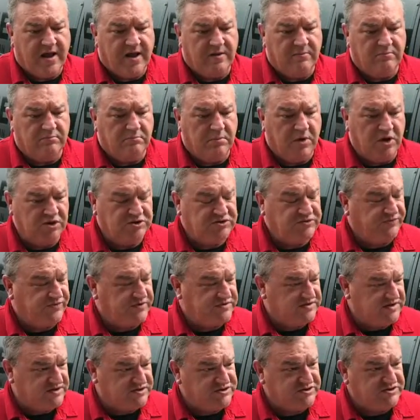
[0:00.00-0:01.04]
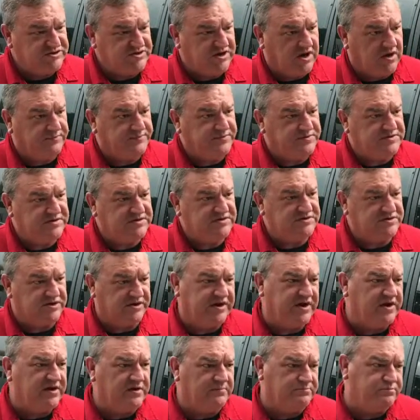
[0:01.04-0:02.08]
Most physicians' offices are
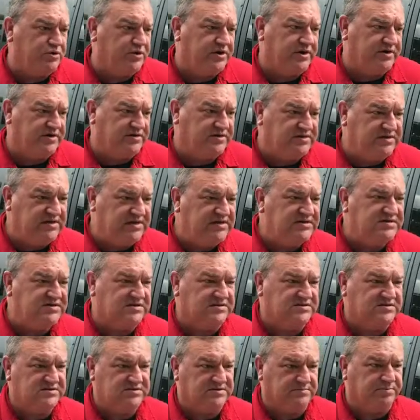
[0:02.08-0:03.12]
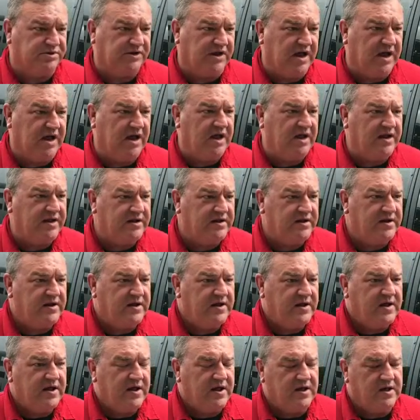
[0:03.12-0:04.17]
getting a pretty decent supply.
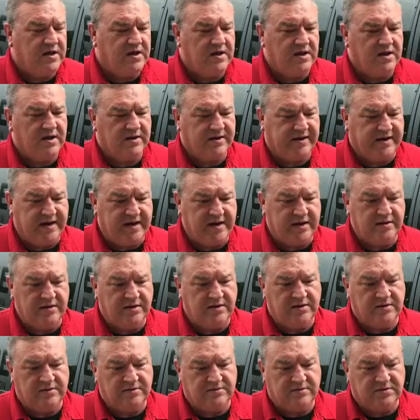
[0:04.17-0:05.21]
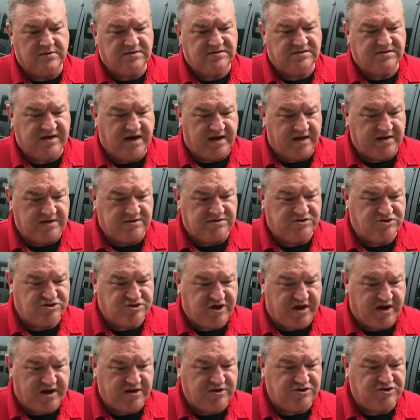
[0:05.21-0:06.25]
Again, the state has
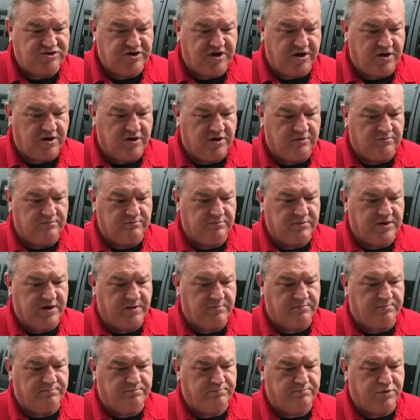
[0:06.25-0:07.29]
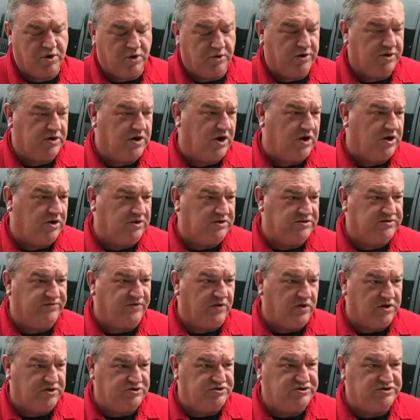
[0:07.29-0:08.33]
changed their protocol as
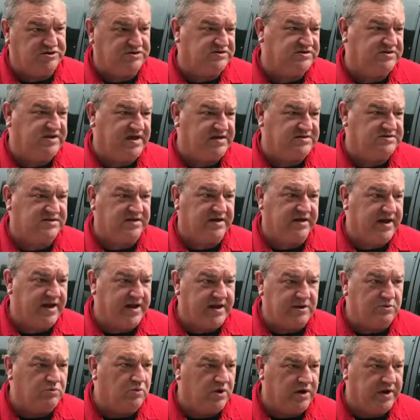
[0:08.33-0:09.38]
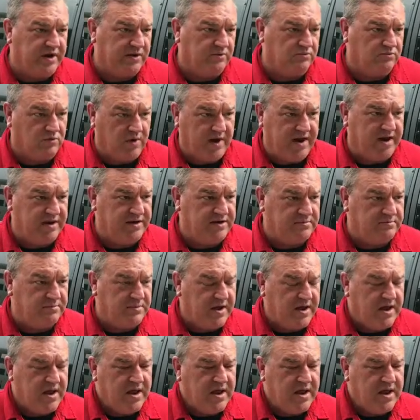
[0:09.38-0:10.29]
far as just testing anyone at random.